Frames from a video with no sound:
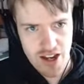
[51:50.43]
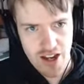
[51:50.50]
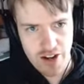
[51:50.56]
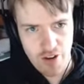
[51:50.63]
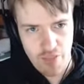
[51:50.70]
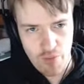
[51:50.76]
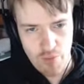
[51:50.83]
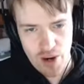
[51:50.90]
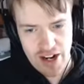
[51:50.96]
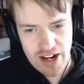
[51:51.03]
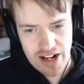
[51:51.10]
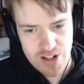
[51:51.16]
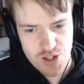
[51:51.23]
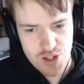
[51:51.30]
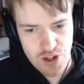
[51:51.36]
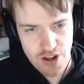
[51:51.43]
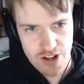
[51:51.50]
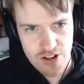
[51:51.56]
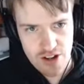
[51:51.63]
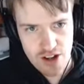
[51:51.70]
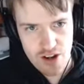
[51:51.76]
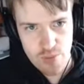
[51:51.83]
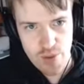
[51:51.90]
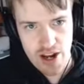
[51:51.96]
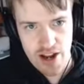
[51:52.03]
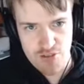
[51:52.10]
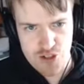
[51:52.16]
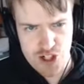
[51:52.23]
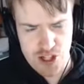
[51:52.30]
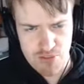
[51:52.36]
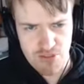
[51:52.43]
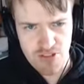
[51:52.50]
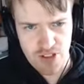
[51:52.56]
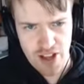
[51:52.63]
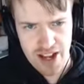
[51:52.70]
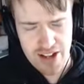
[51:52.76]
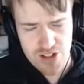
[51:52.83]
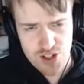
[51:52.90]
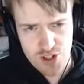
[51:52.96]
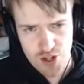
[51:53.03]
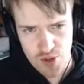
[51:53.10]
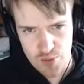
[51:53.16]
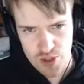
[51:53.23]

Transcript: And on the right-hand side, we have Ship Flats,